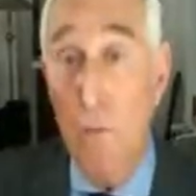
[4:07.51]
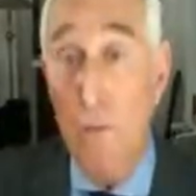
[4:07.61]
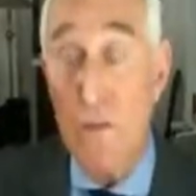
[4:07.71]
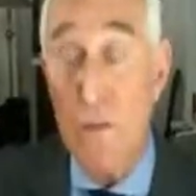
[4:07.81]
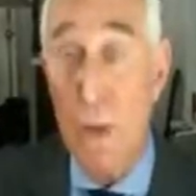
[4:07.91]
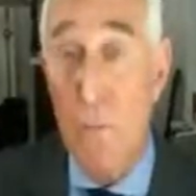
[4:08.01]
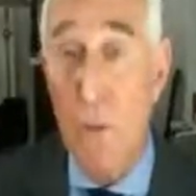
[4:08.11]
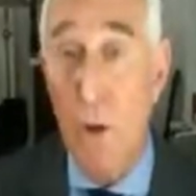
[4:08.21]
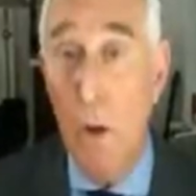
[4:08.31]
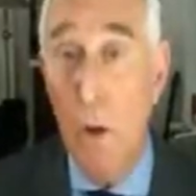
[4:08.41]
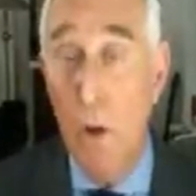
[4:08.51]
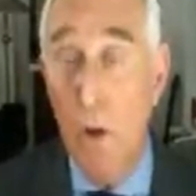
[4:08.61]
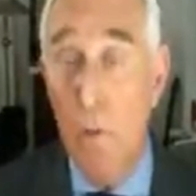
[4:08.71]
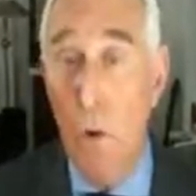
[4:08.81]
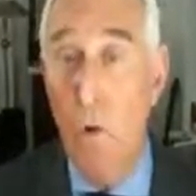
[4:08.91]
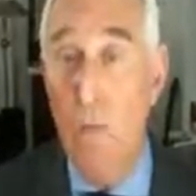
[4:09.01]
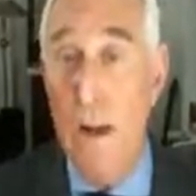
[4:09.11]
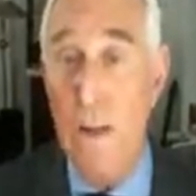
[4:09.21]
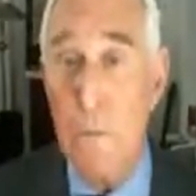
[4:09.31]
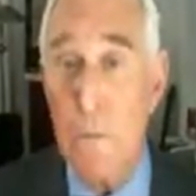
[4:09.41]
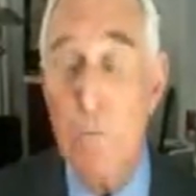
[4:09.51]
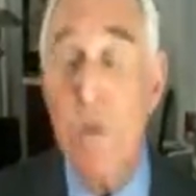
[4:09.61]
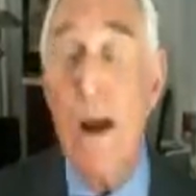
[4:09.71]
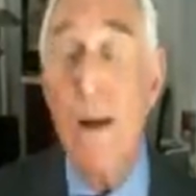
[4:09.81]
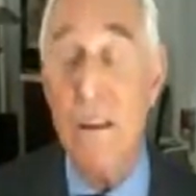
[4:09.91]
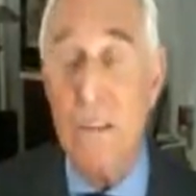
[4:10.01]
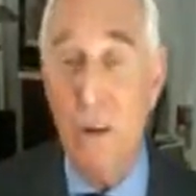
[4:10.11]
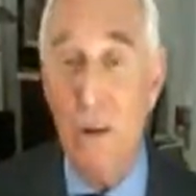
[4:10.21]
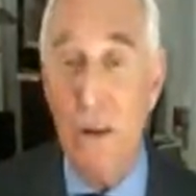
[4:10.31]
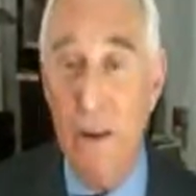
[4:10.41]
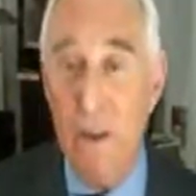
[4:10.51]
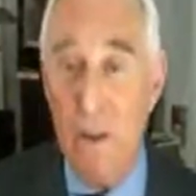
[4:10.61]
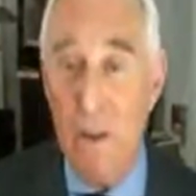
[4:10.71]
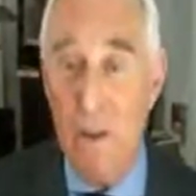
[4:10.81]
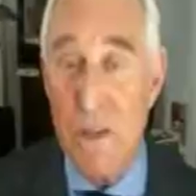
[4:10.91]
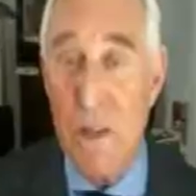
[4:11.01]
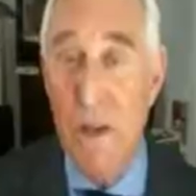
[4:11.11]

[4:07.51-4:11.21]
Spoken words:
Let's remember, Rove has a proprietary interest